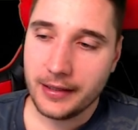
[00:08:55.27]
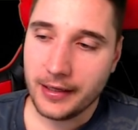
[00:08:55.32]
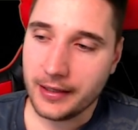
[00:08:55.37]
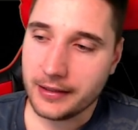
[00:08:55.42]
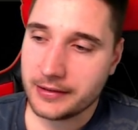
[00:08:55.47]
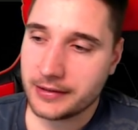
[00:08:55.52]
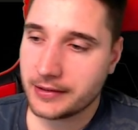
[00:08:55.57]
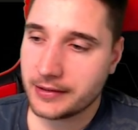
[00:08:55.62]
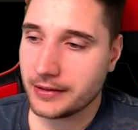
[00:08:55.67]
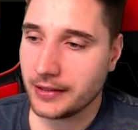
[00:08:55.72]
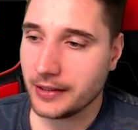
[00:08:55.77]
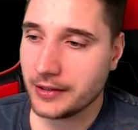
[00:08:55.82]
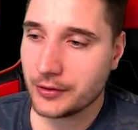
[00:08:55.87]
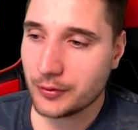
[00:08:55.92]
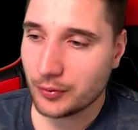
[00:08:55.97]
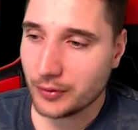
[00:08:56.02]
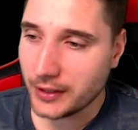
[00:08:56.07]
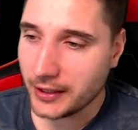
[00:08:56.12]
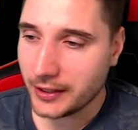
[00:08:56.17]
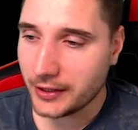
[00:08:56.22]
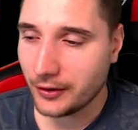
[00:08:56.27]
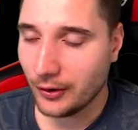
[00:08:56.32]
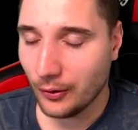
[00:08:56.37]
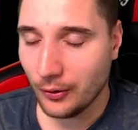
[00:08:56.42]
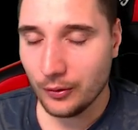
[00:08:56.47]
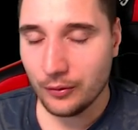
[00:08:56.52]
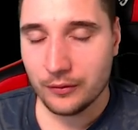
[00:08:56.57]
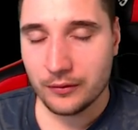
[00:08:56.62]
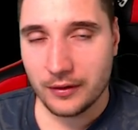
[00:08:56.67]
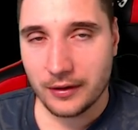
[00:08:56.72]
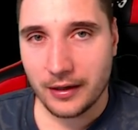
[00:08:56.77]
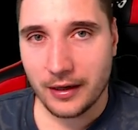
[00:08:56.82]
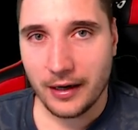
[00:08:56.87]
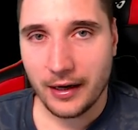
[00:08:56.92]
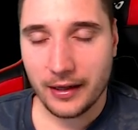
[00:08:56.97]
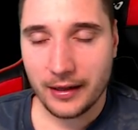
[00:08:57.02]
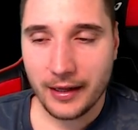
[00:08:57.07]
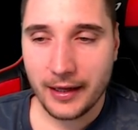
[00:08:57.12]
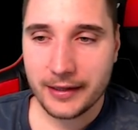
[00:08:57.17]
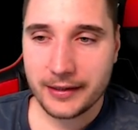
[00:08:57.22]
It's really cool.
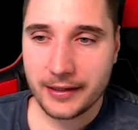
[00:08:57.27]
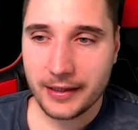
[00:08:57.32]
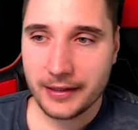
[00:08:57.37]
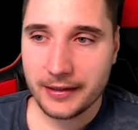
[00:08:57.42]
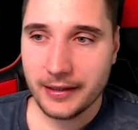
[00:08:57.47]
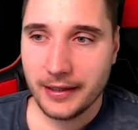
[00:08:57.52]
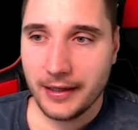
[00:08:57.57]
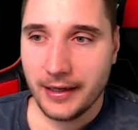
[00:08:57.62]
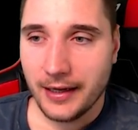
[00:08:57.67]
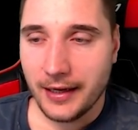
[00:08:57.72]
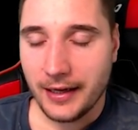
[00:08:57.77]
I like it.